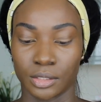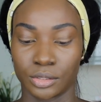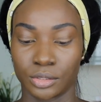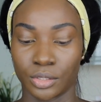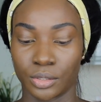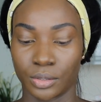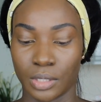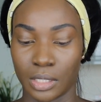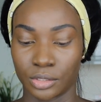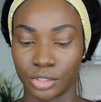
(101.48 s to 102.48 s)
So
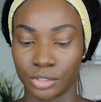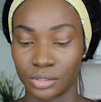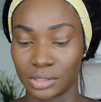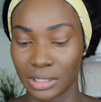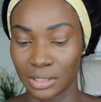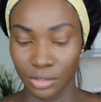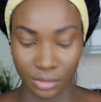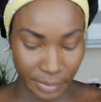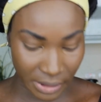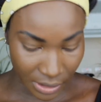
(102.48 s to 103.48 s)
I'll just use a
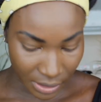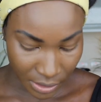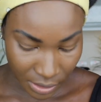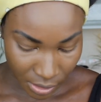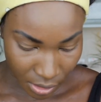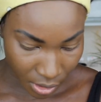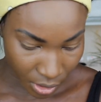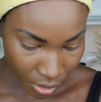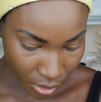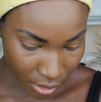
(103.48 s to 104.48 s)
little bit
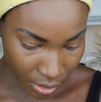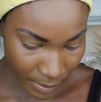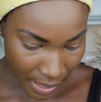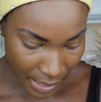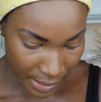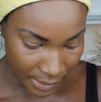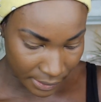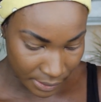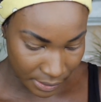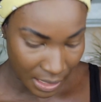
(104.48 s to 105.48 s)
under my
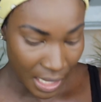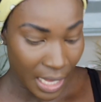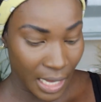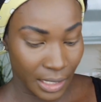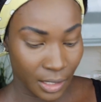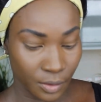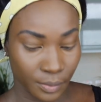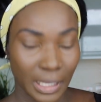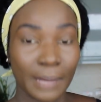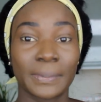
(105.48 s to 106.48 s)
eyes, and I'll
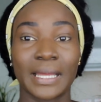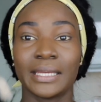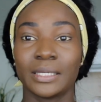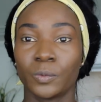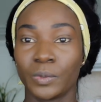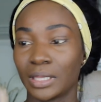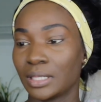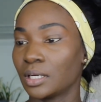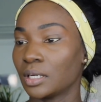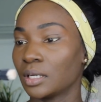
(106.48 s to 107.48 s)
apply it with
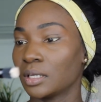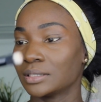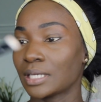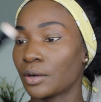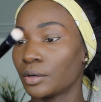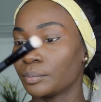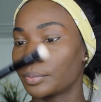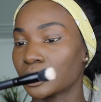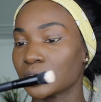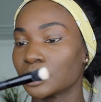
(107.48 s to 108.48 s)
a Zaron
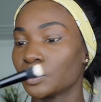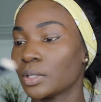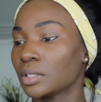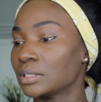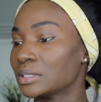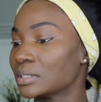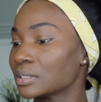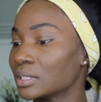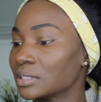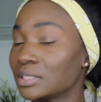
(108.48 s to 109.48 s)
brush as well. This
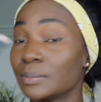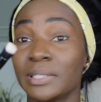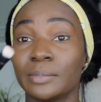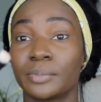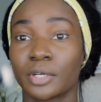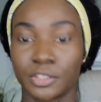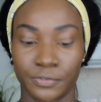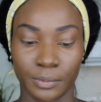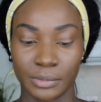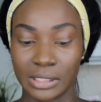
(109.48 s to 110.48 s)
is a stippling brush
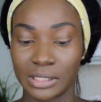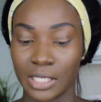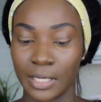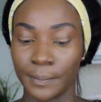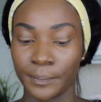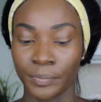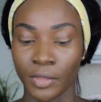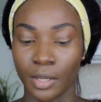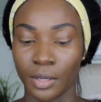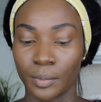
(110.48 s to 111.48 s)
from the same
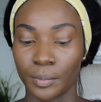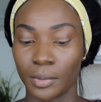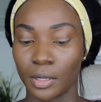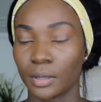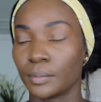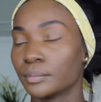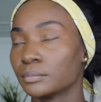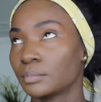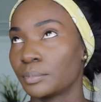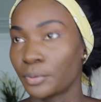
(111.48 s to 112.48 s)

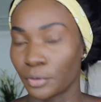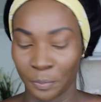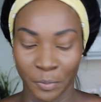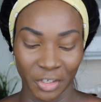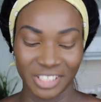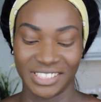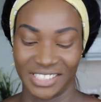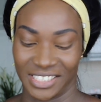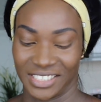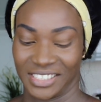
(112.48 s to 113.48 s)
Pro Brush
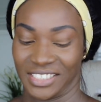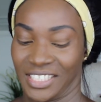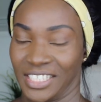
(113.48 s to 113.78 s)
set.